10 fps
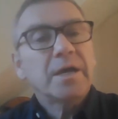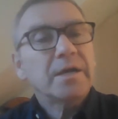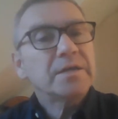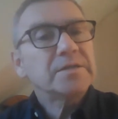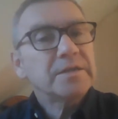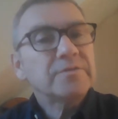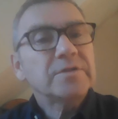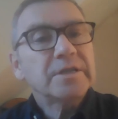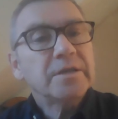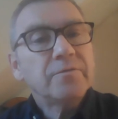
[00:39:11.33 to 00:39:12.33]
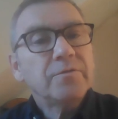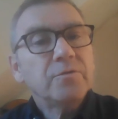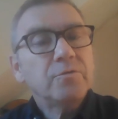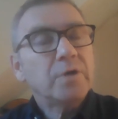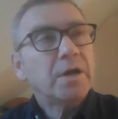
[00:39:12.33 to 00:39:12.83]
uh, is enough to give
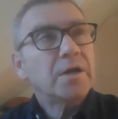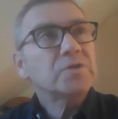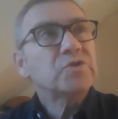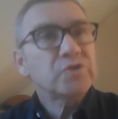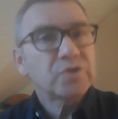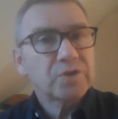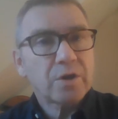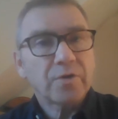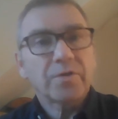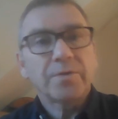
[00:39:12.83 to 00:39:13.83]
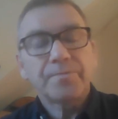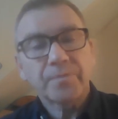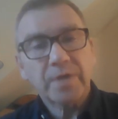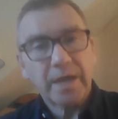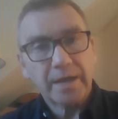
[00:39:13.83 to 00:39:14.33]
you a start
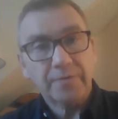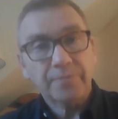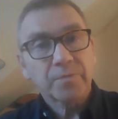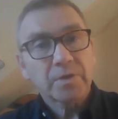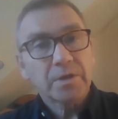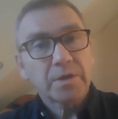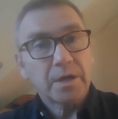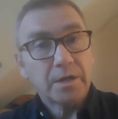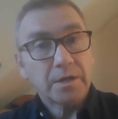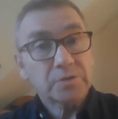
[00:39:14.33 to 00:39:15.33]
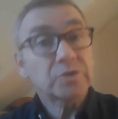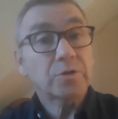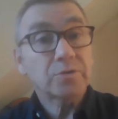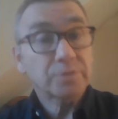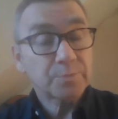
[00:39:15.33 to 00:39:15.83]
at uh,
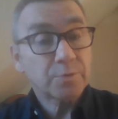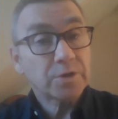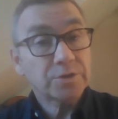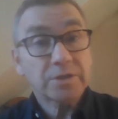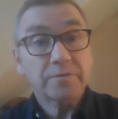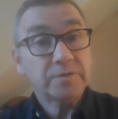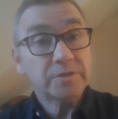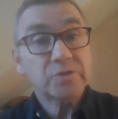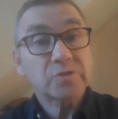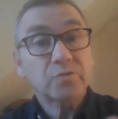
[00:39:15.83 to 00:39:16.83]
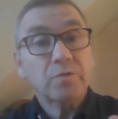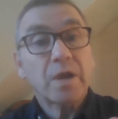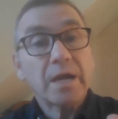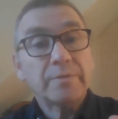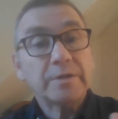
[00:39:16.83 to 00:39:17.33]
Sartre's project of
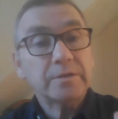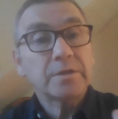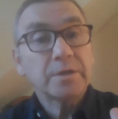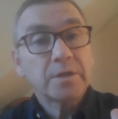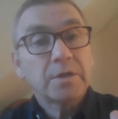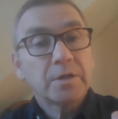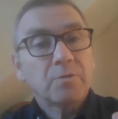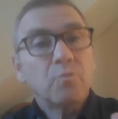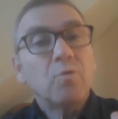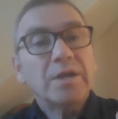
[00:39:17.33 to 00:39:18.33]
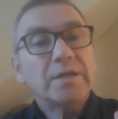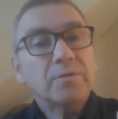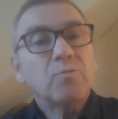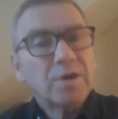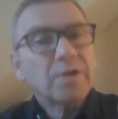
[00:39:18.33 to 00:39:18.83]
describing what it
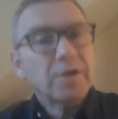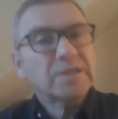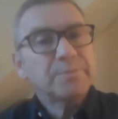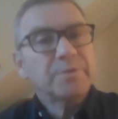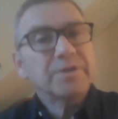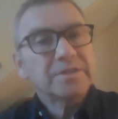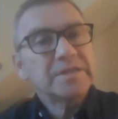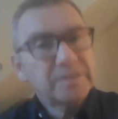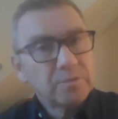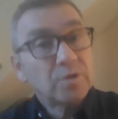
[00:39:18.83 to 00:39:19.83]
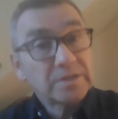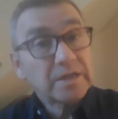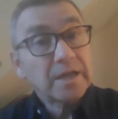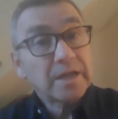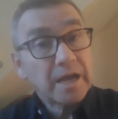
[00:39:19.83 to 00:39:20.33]
what our experience is and what
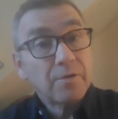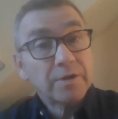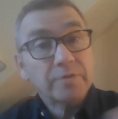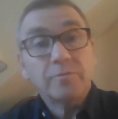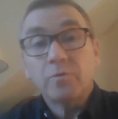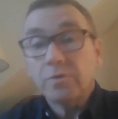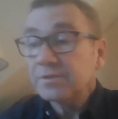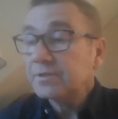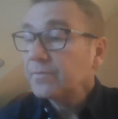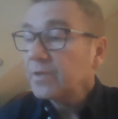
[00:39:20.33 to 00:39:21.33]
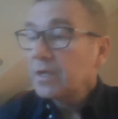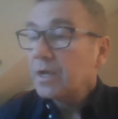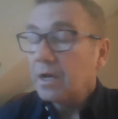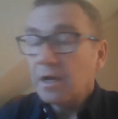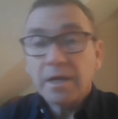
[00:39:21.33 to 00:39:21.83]
it's like, how it unfolds.
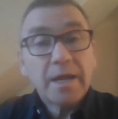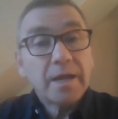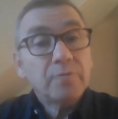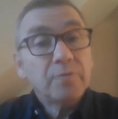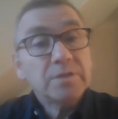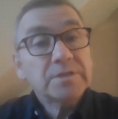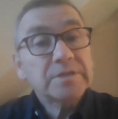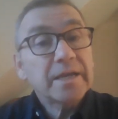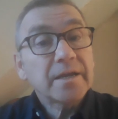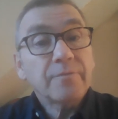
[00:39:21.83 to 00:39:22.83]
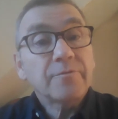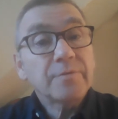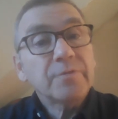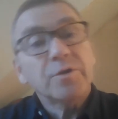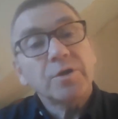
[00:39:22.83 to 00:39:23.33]
Uh, and we'll take it up
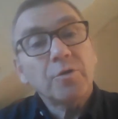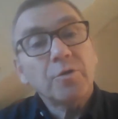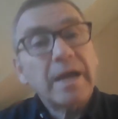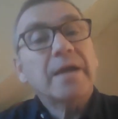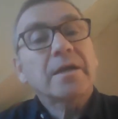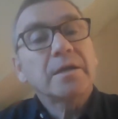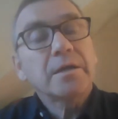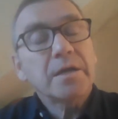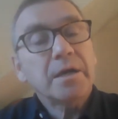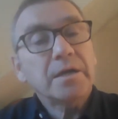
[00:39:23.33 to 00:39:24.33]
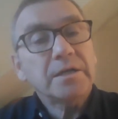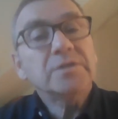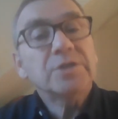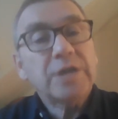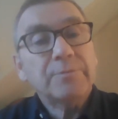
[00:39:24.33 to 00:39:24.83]
from there. We're going to go back uh,
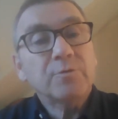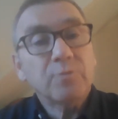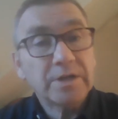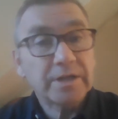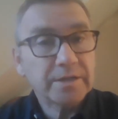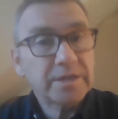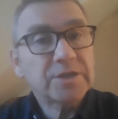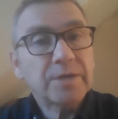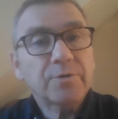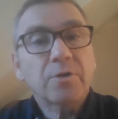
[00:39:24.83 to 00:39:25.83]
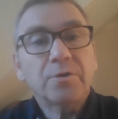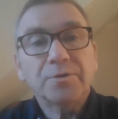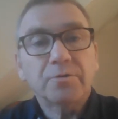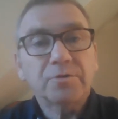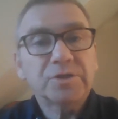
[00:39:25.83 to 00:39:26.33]
into chapter one again, that chapter called
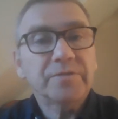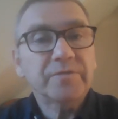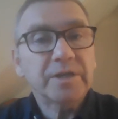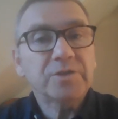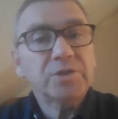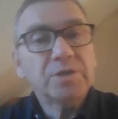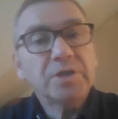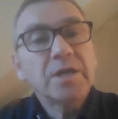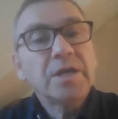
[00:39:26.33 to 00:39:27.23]
The Origin of Negation,